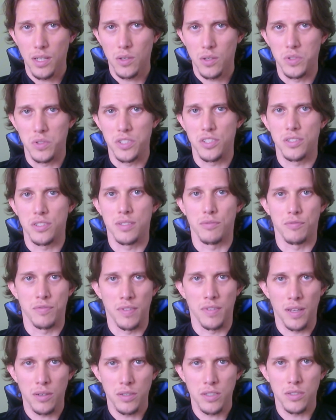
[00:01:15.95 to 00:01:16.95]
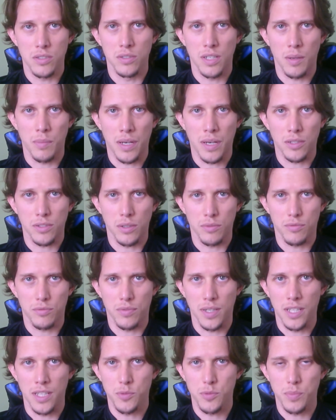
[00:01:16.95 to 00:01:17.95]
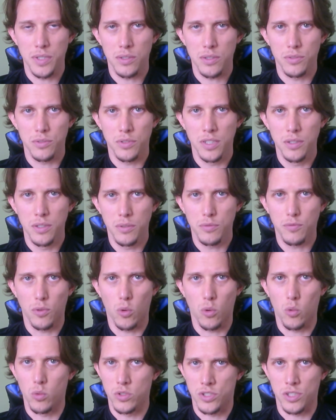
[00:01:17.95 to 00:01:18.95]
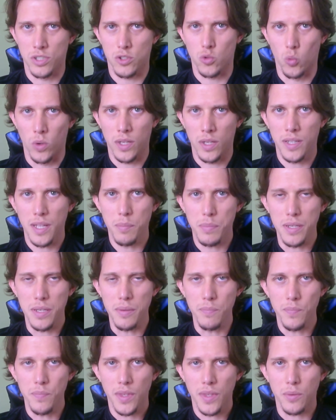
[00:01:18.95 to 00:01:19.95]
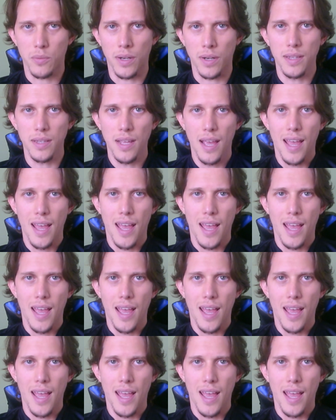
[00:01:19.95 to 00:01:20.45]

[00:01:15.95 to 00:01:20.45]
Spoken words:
which is a very good amount of HP to heal for just 1 AP, right?